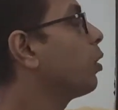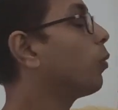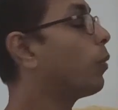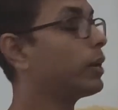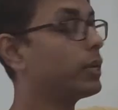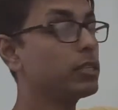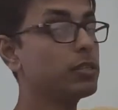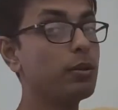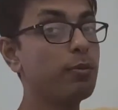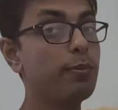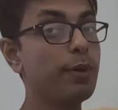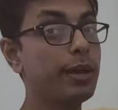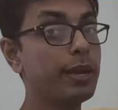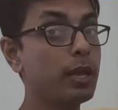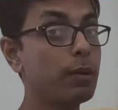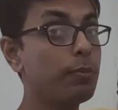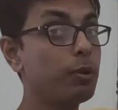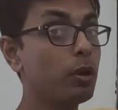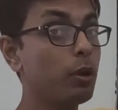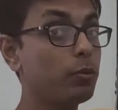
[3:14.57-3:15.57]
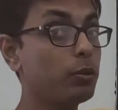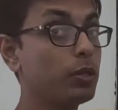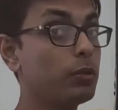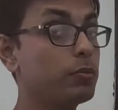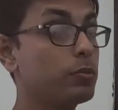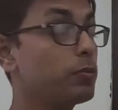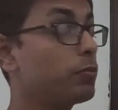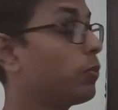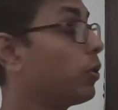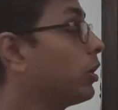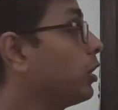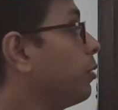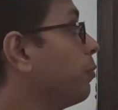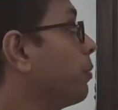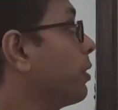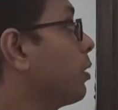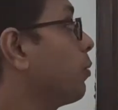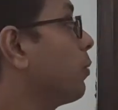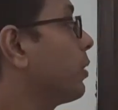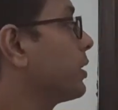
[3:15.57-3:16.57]
or what is the variable of this
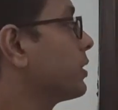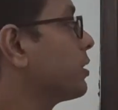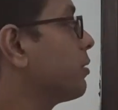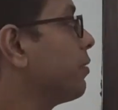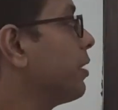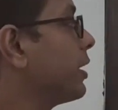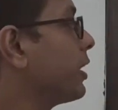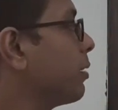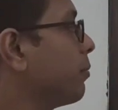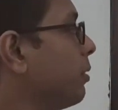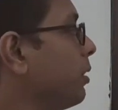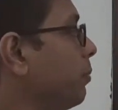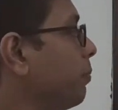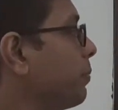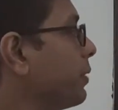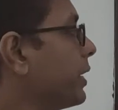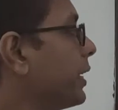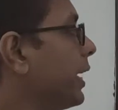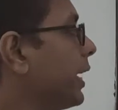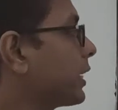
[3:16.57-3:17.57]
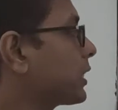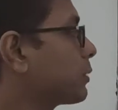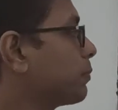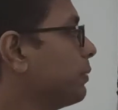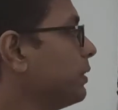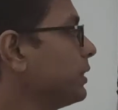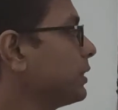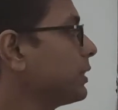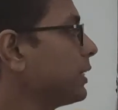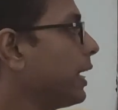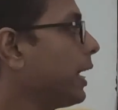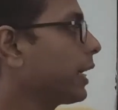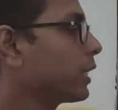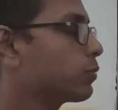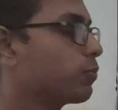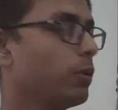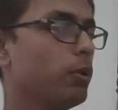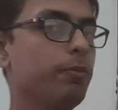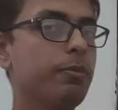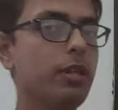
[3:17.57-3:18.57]
polynomial. What is the variable? Px means
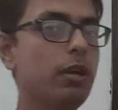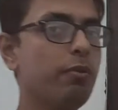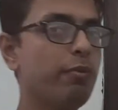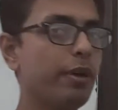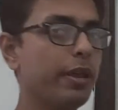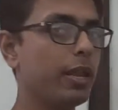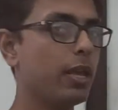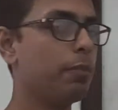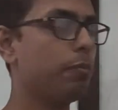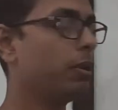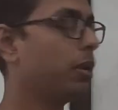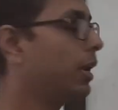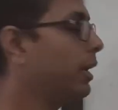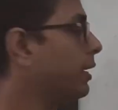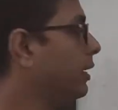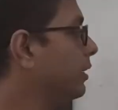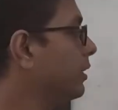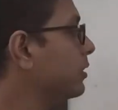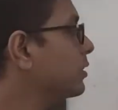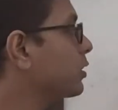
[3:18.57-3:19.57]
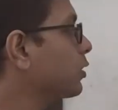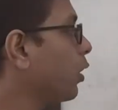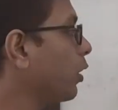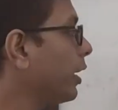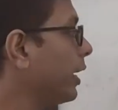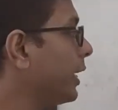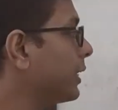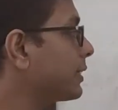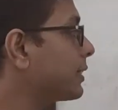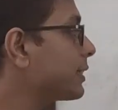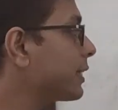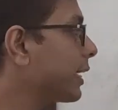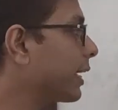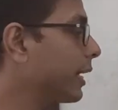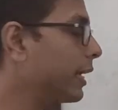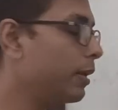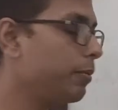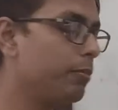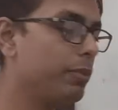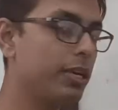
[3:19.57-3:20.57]
x will be the variable, and it is not
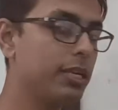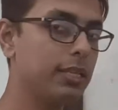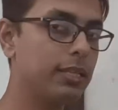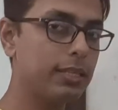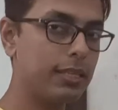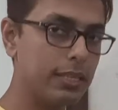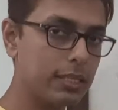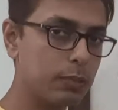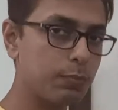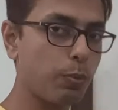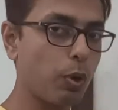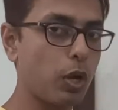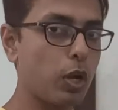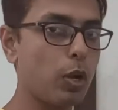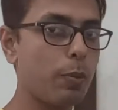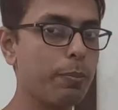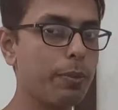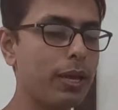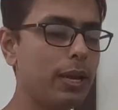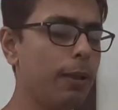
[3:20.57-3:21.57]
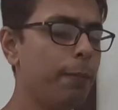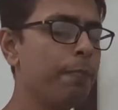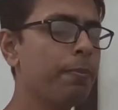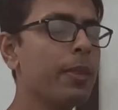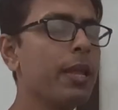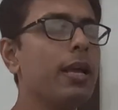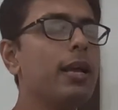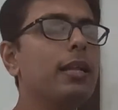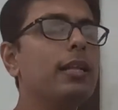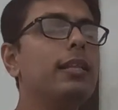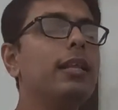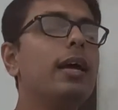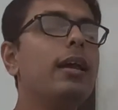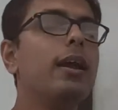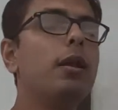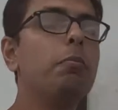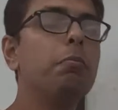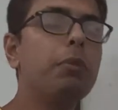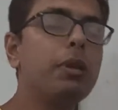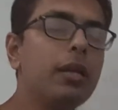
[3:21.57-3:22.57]
necessarily be this polynomial. There
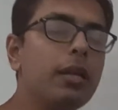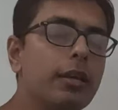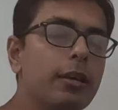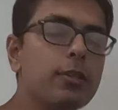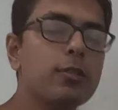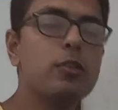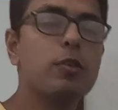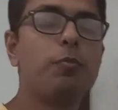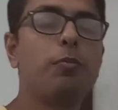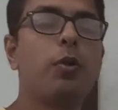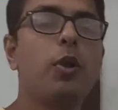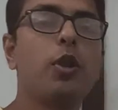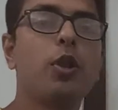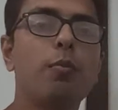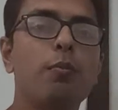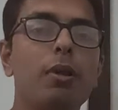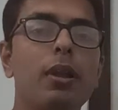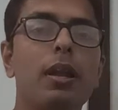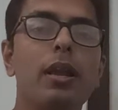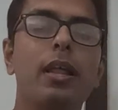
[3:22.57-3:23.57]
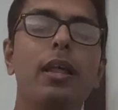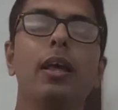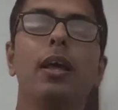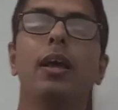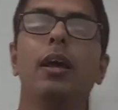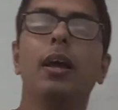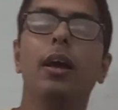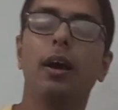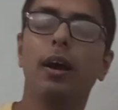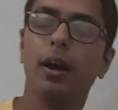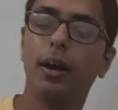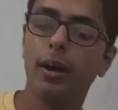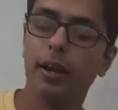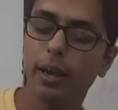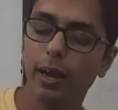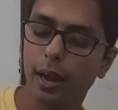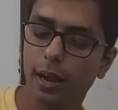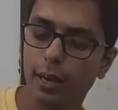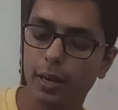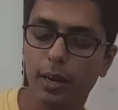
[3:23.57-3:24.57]
are millions of polynomial,
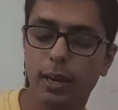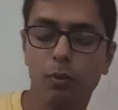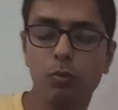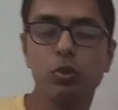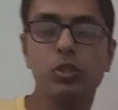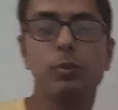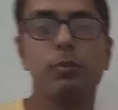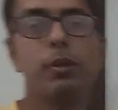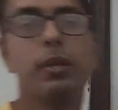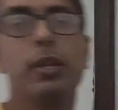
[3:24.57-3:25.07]
uncountable